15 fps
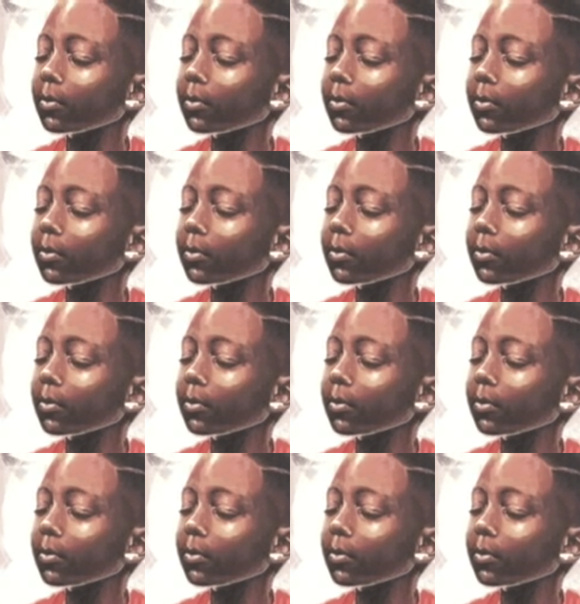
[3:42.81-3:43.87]

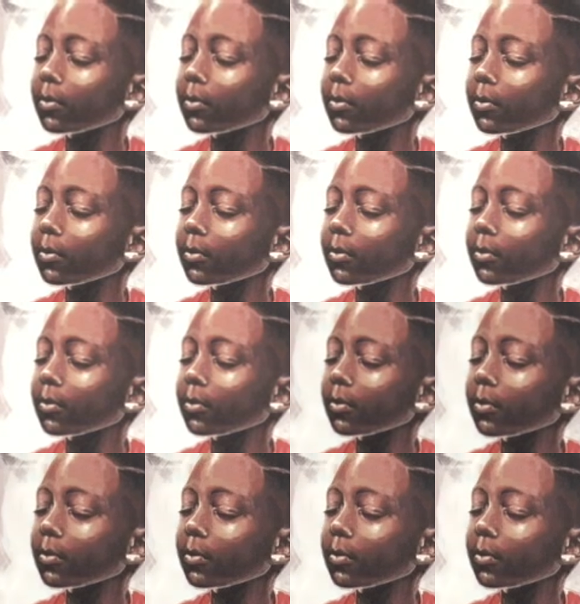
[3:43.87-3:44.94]

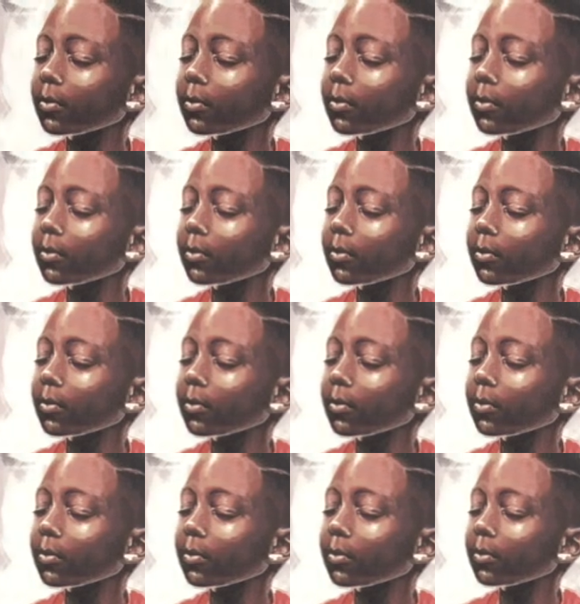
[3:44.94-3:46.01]

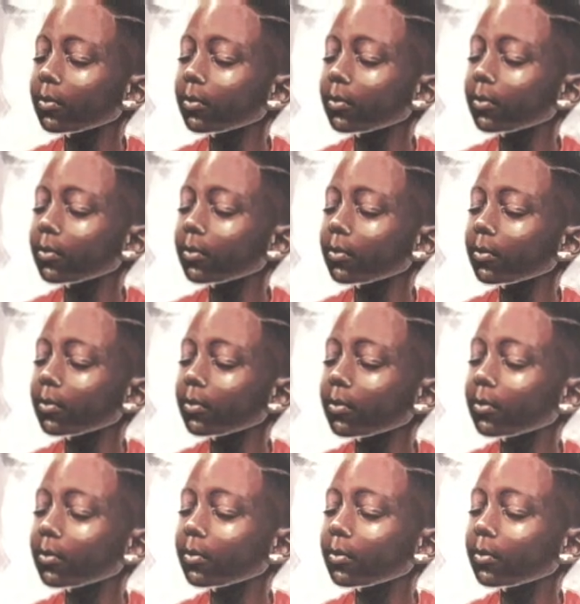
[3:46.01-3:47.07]

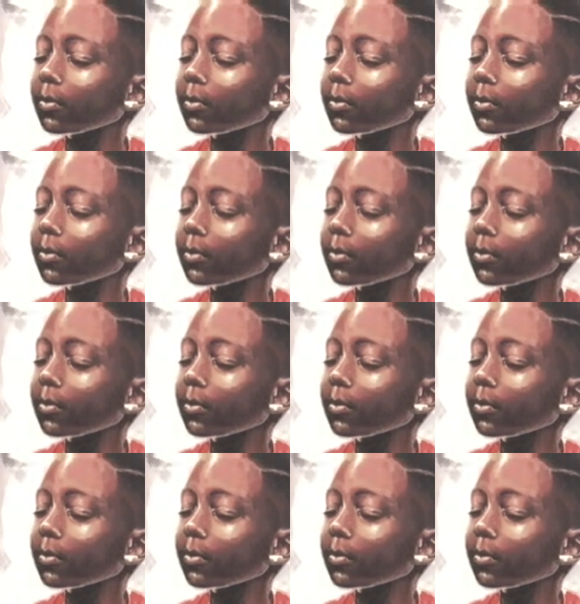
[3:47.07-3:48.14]

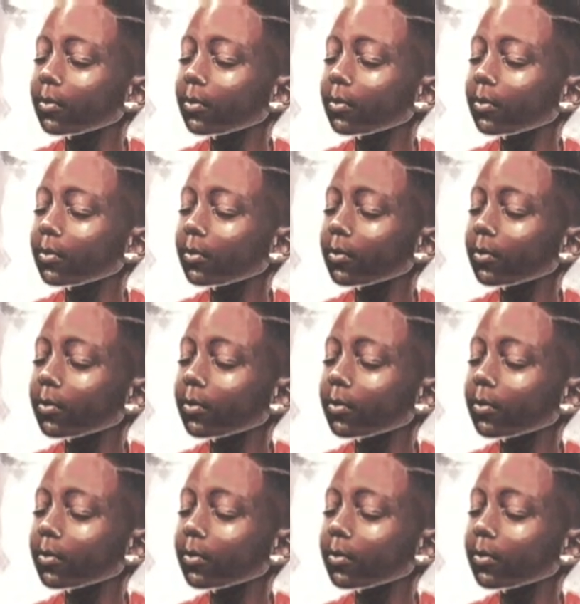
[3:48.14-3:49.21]

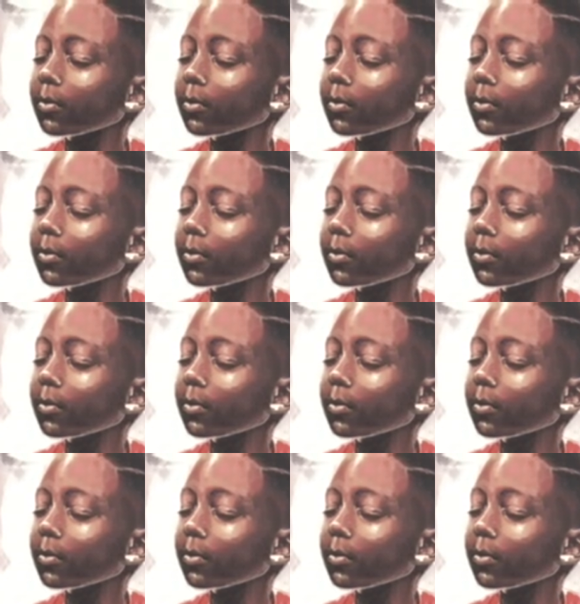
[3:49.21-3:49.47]
(not speaking)